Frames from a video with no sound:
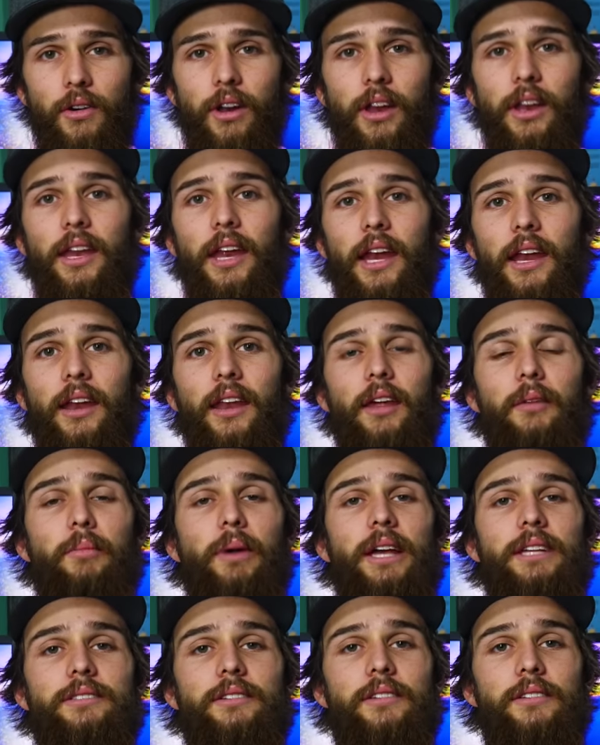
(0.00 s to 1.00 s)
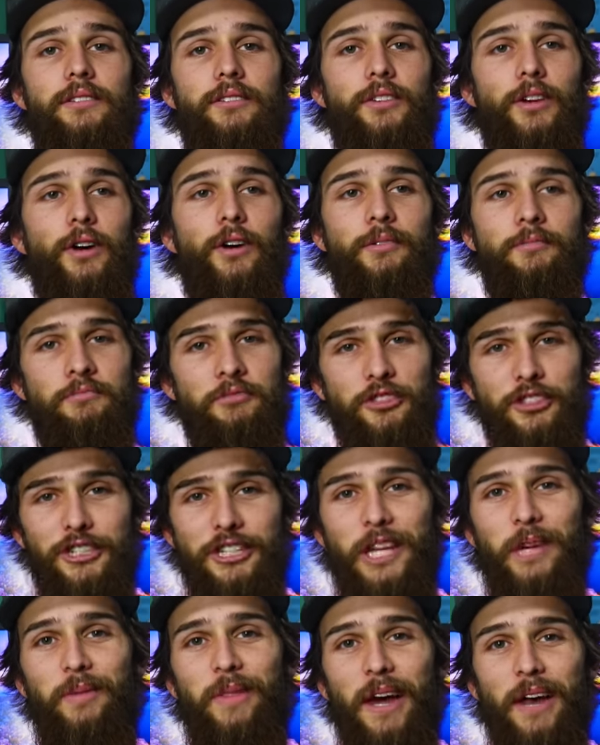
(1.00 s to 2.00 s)
on a day-to-day basis. So just
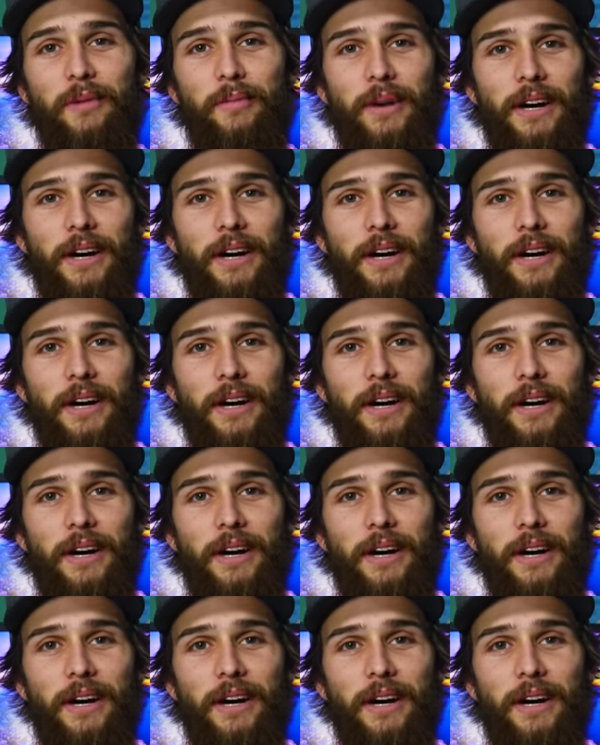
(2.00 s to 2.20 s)
keep that in